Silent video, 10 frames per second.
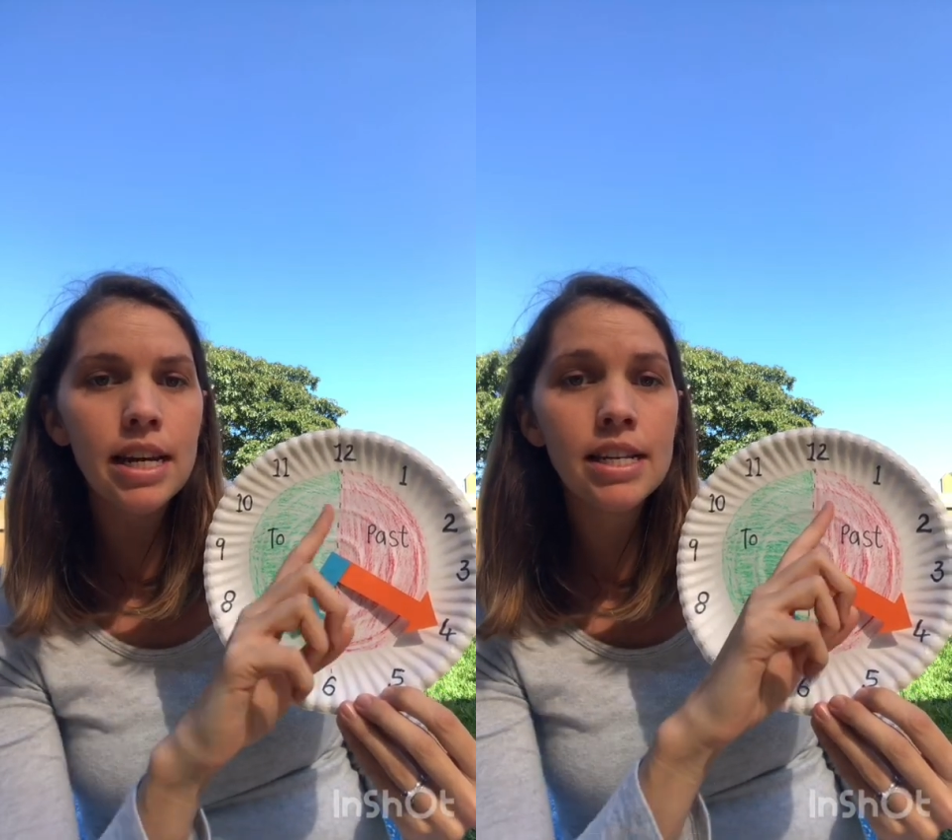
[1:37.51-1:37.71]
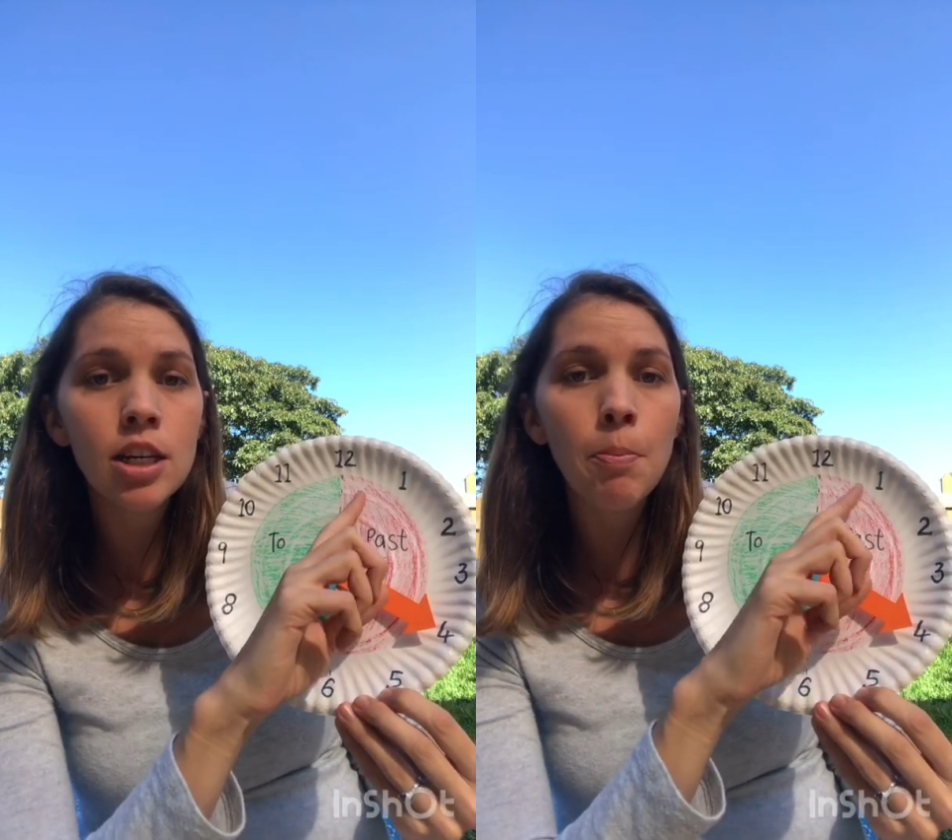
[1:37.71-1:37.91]

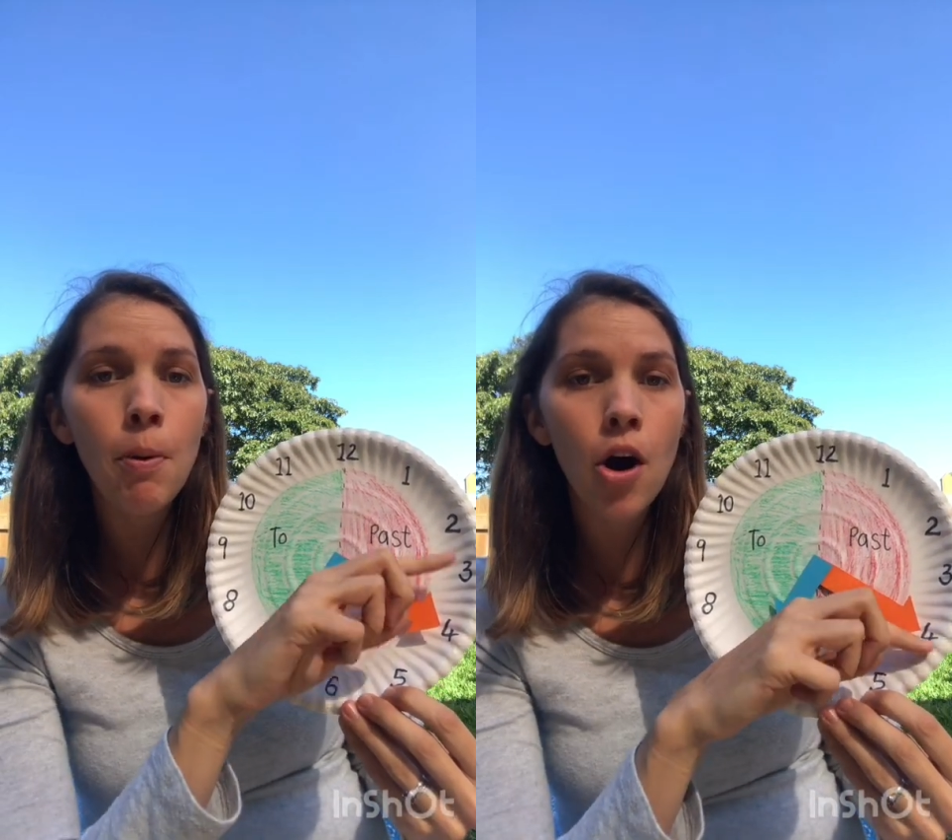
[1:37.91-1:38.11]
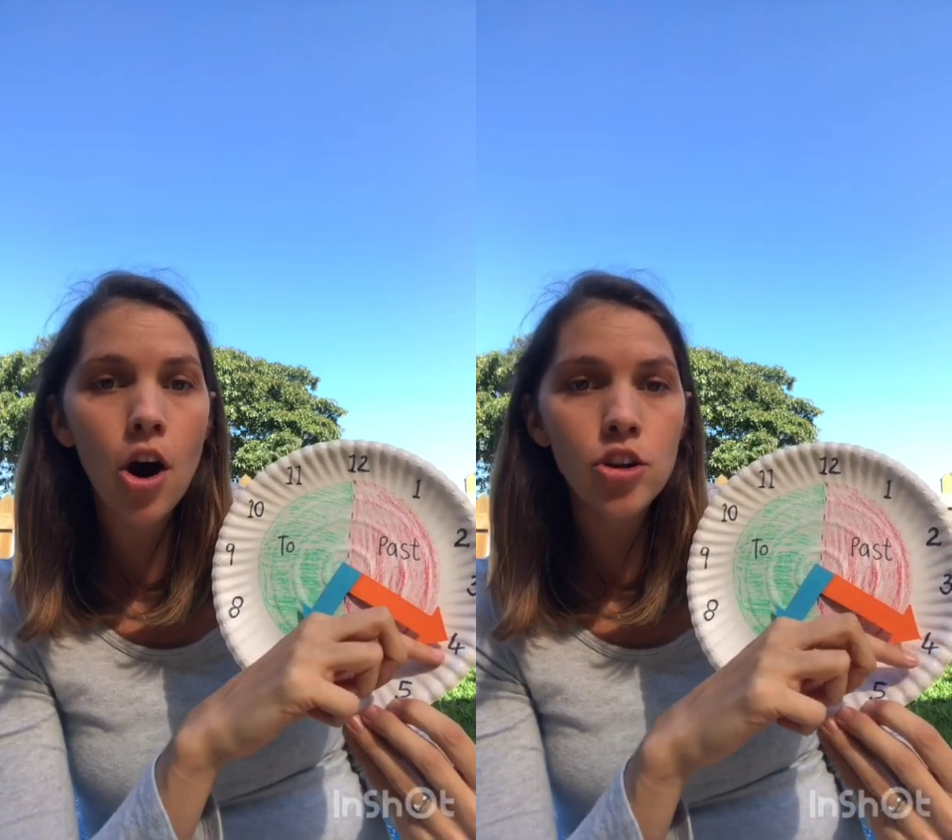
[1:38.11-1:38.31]
is it
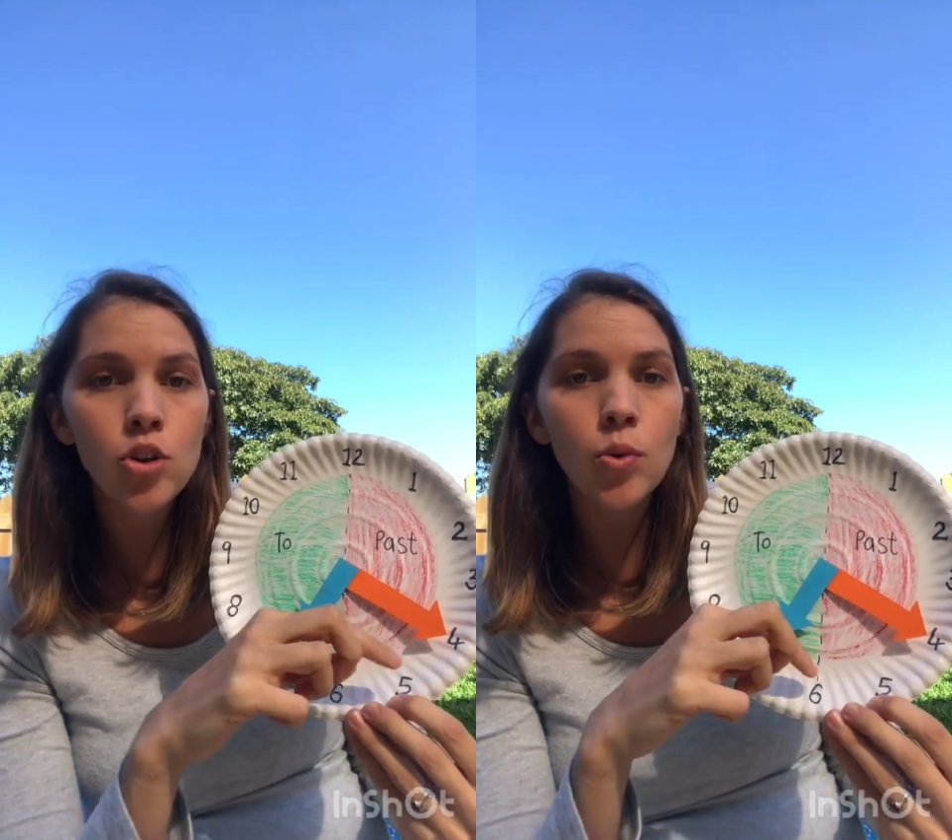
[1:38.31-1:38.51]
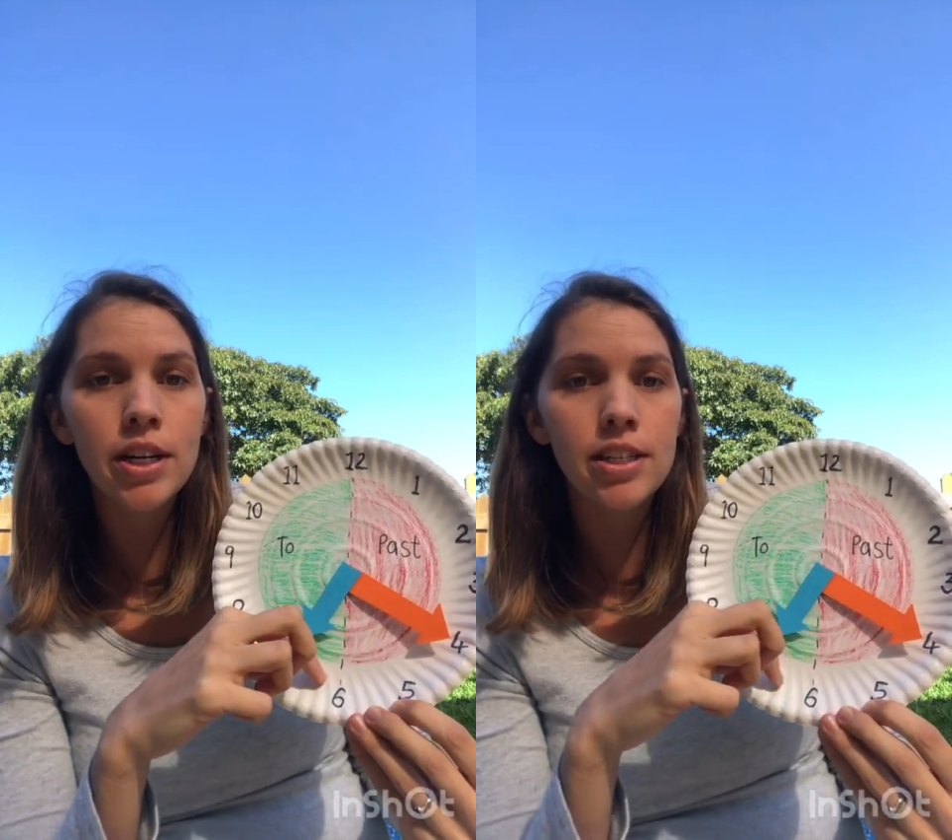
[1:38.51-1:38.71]
past
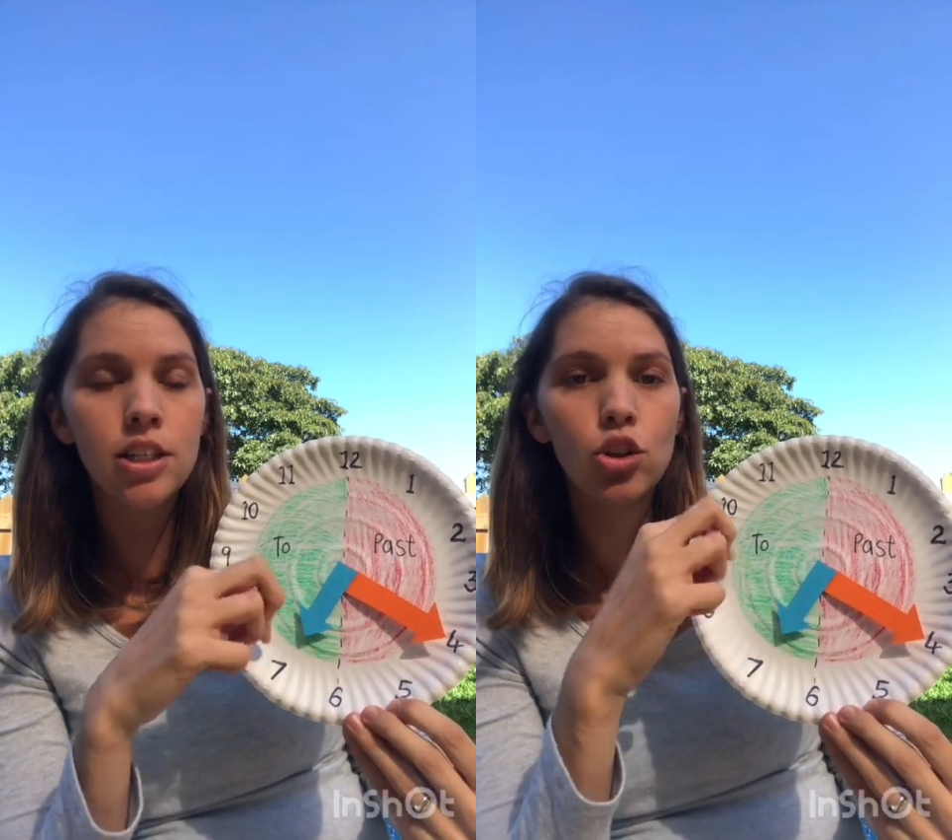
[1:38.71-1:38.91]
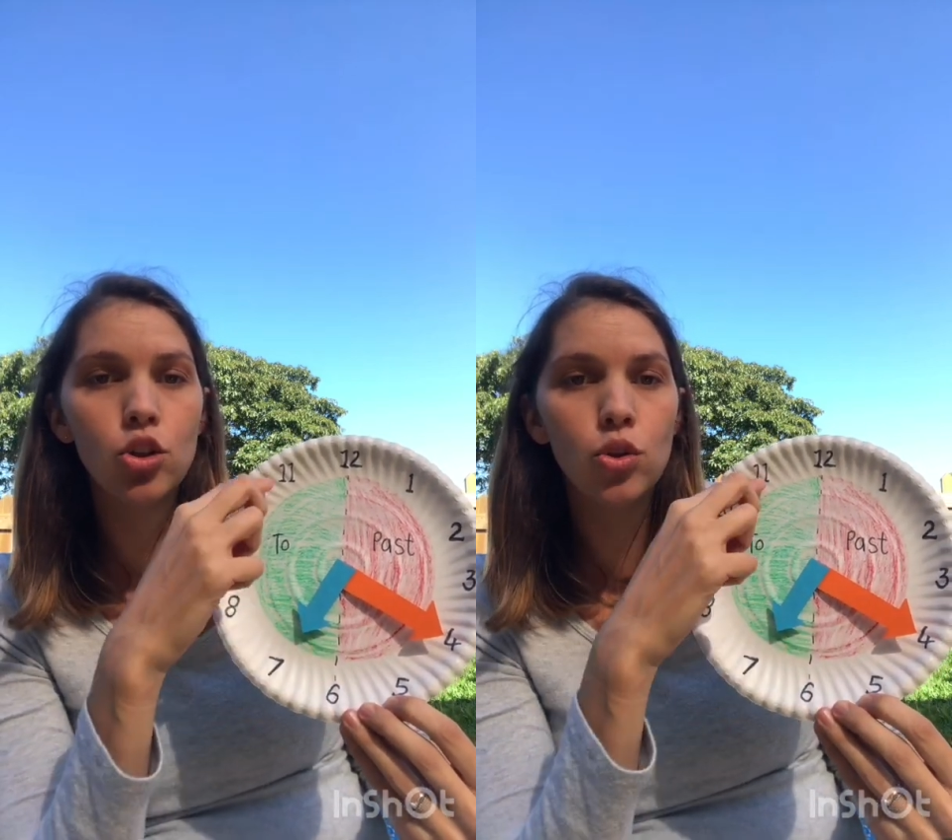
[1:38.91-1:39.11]
or is it
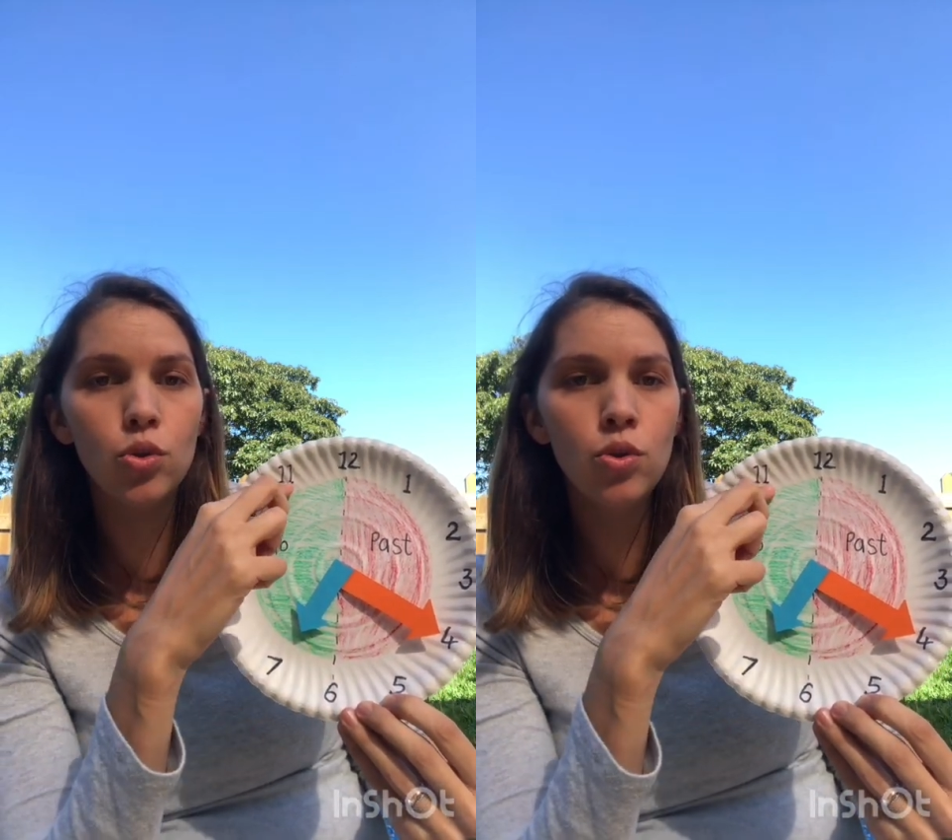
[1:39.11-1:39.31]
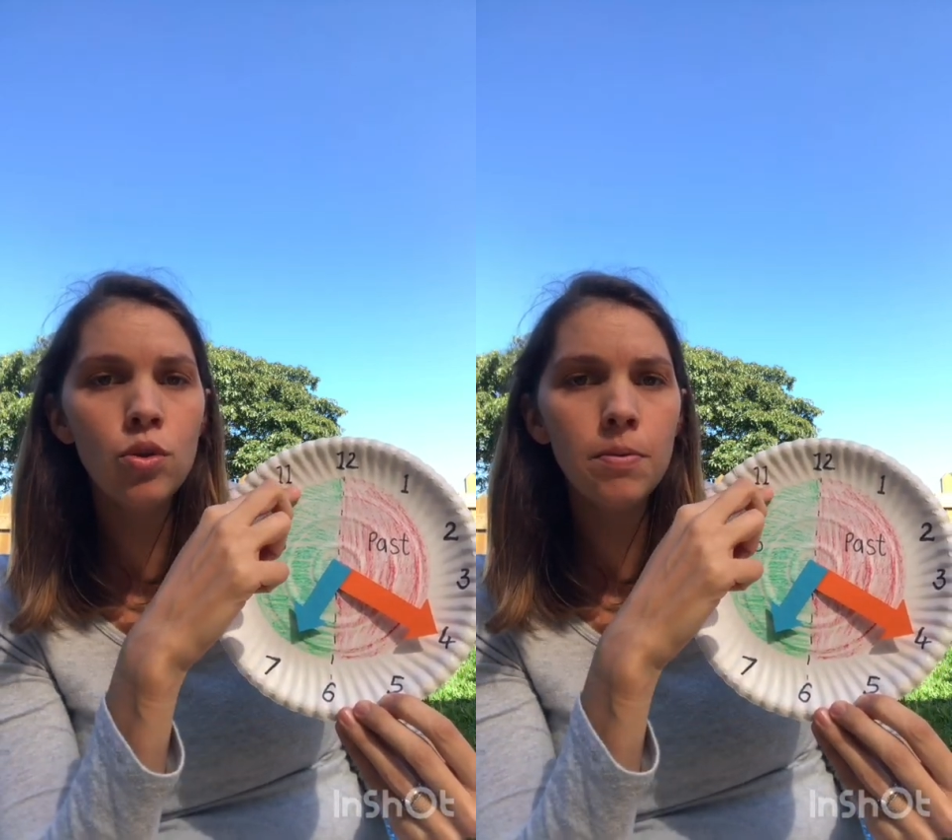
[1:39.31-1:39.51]
to?